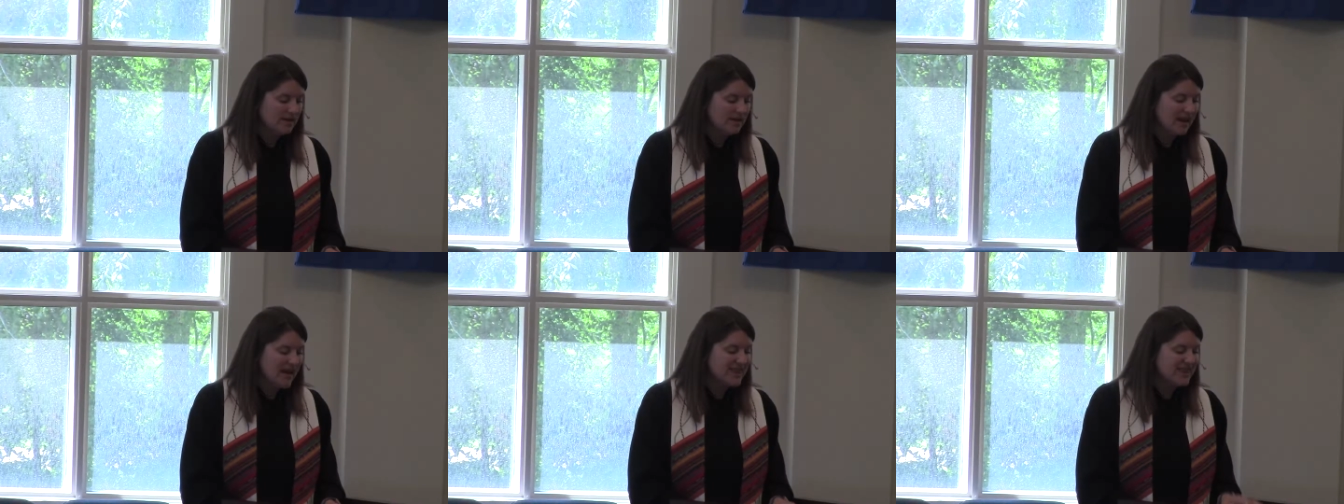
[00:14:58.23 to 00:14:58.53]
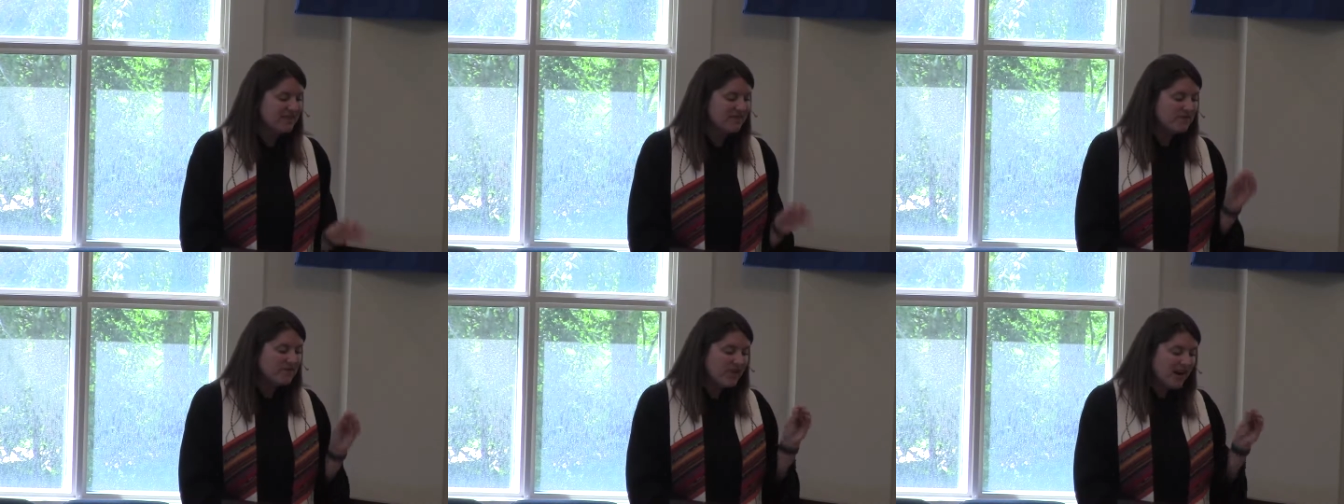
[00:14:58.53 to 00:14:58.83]
And
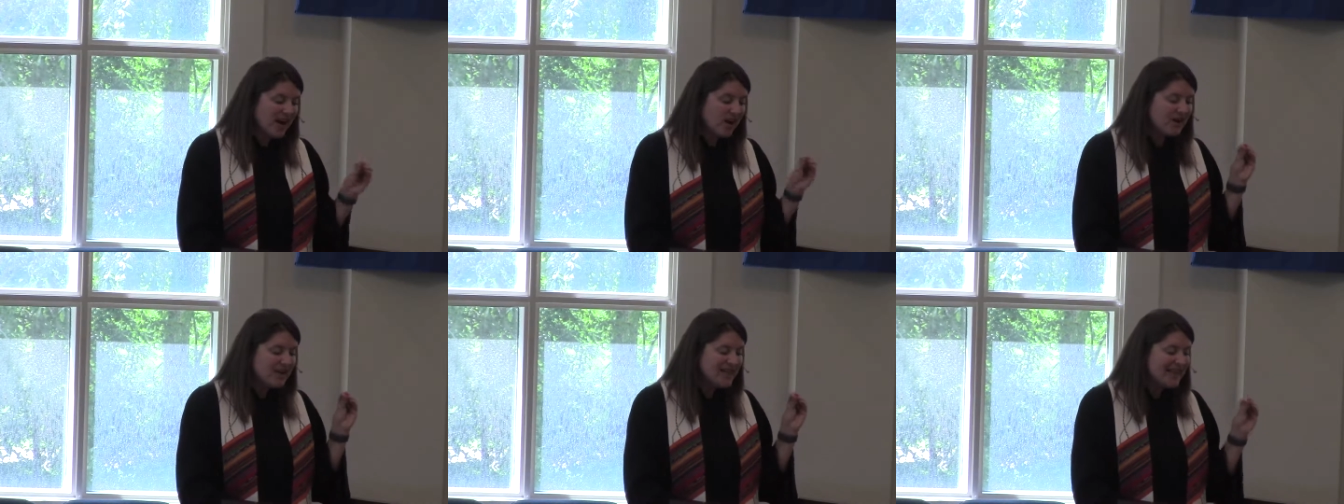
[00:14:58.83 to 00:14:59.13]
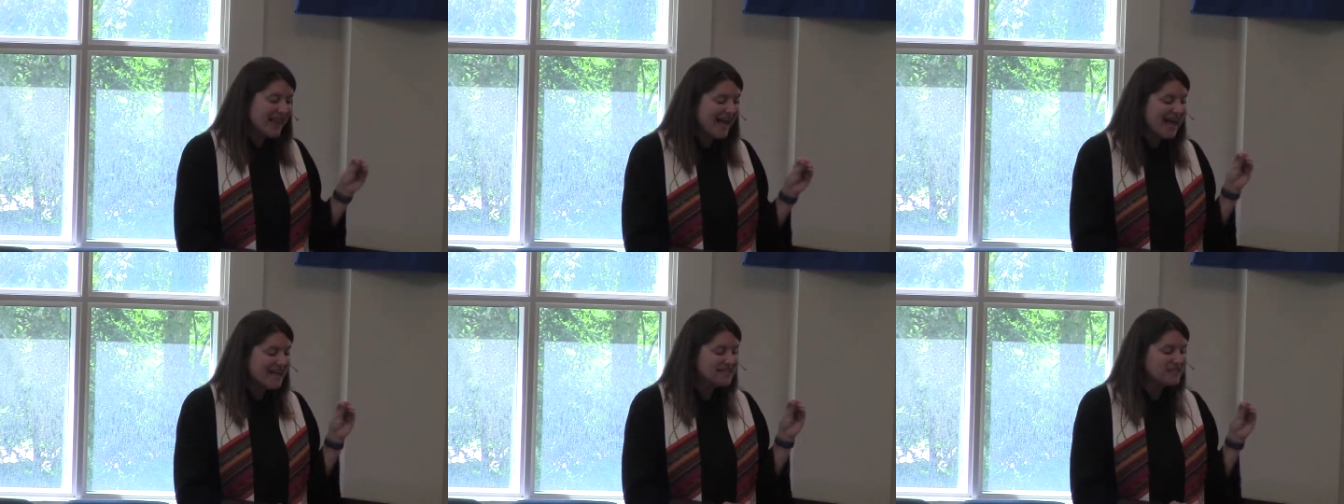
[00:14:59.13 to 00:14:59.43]
the very
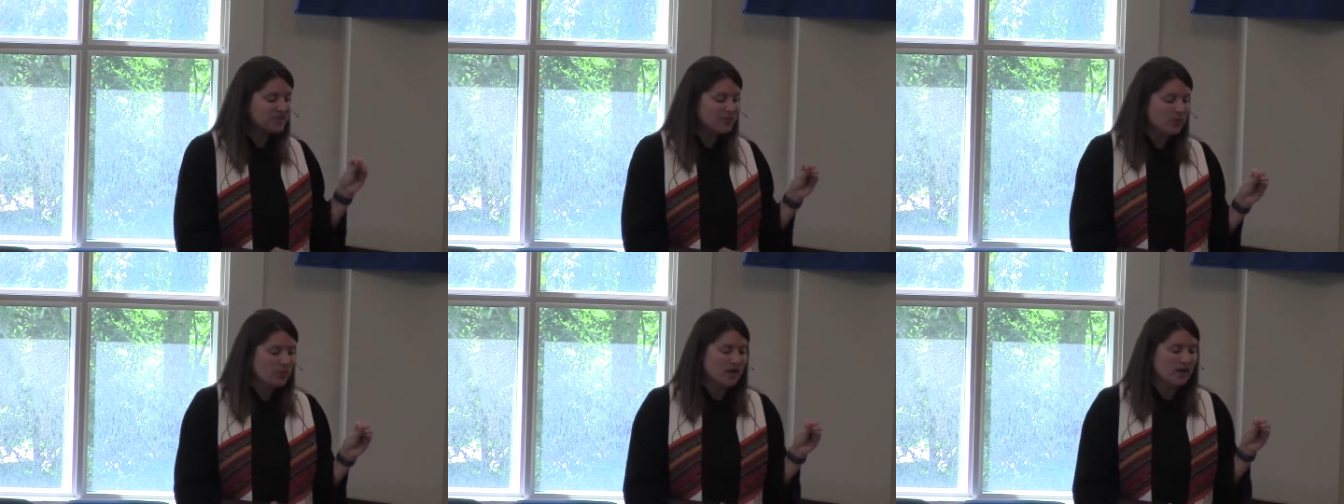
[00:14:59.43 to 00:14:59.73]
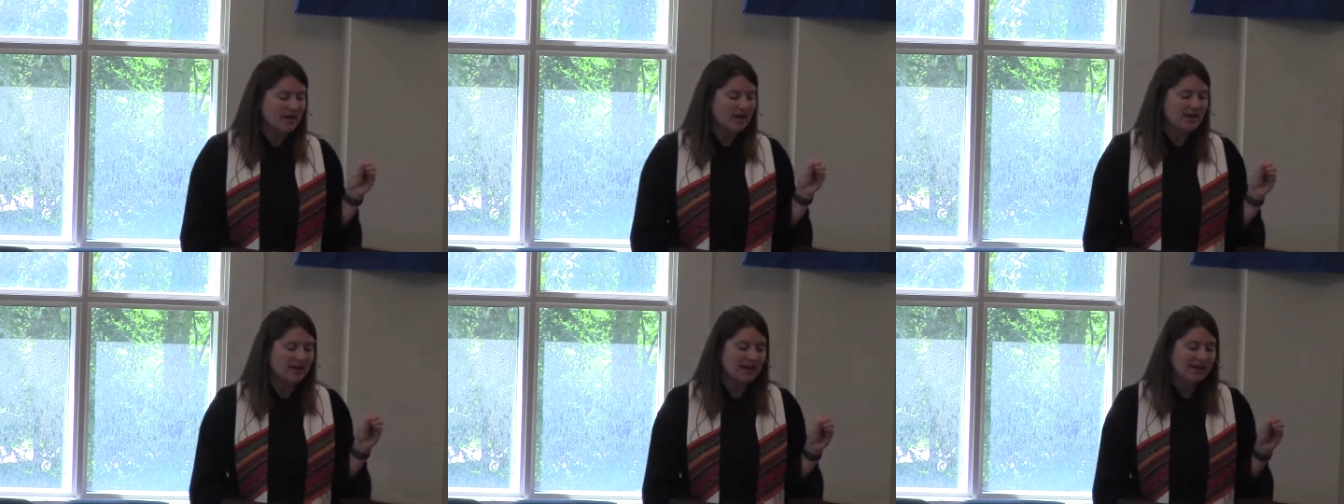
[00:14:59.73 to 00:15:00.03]
last
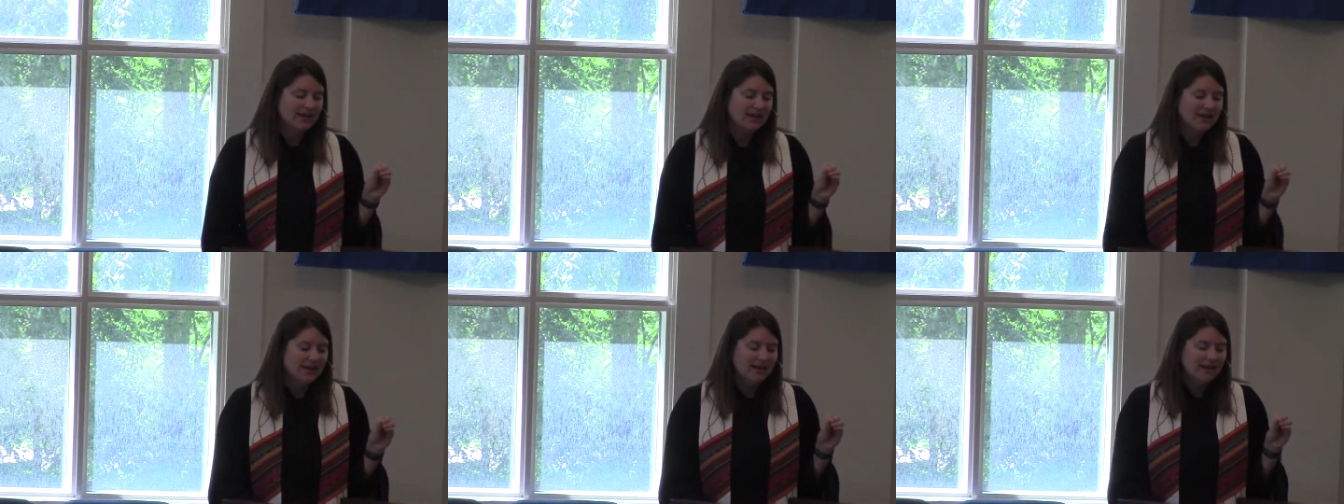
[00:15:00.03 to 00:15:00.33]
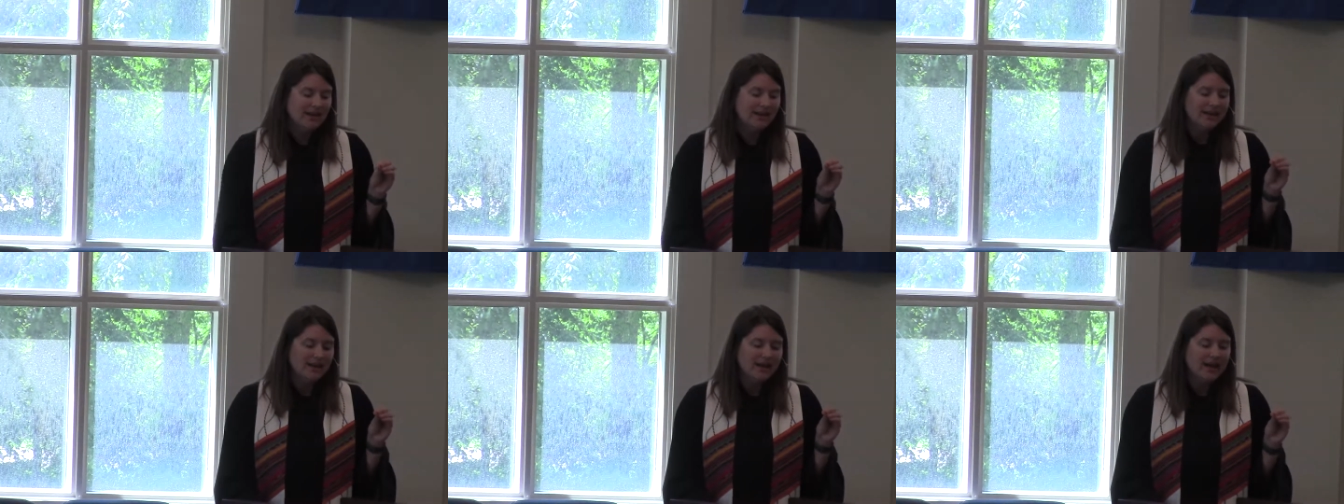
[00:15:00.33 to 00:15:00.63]
one,
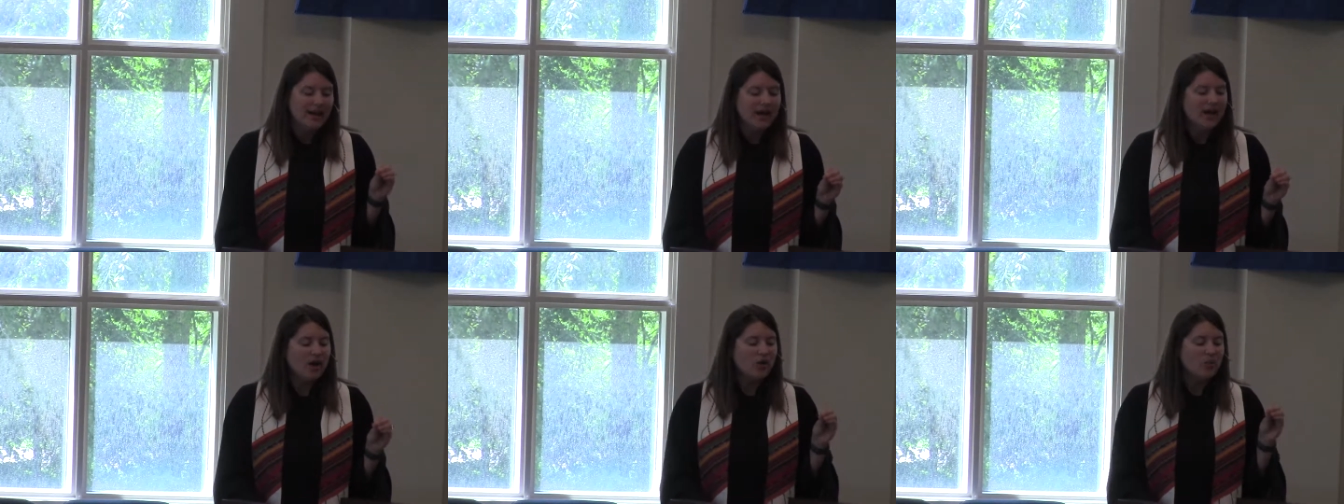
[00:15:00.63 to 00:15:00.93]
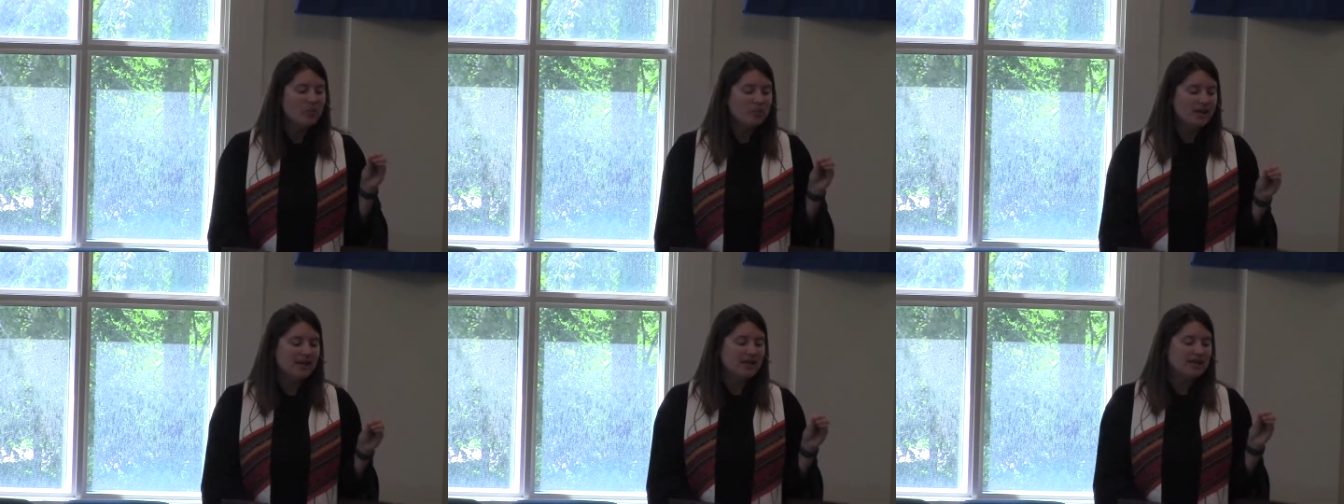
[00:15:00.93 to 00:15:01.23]

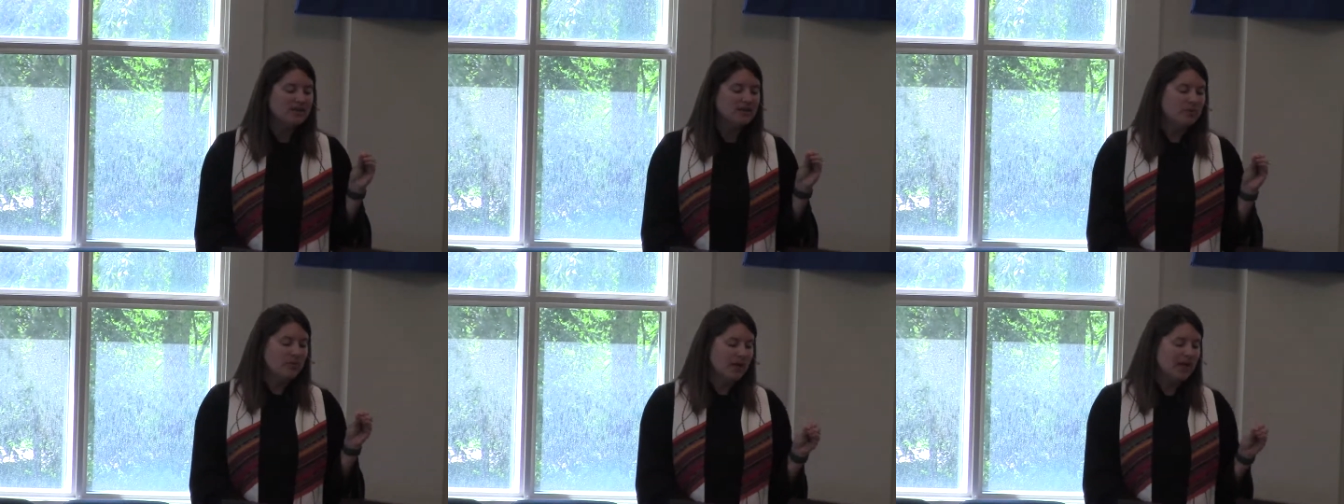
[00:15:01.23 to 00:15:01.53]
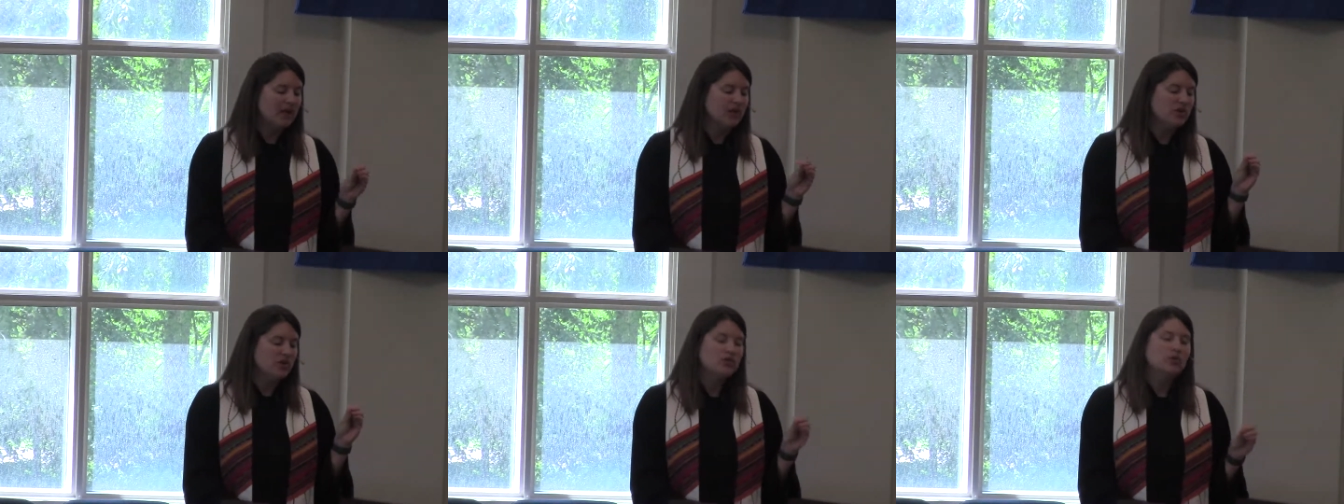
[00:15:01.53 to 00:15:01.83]
help me to
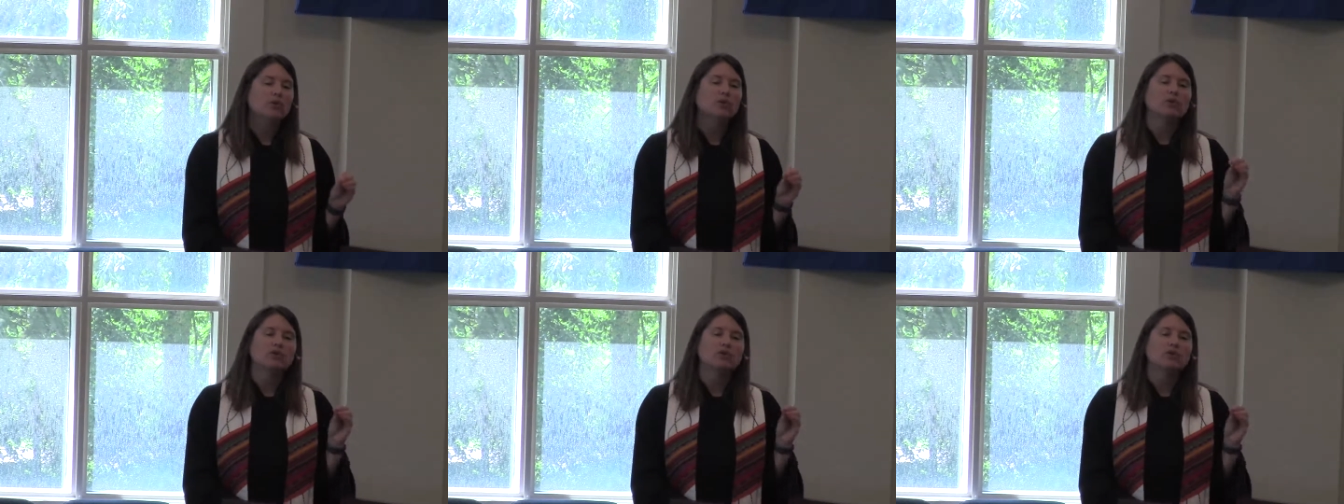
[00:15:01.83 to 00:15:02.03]
make your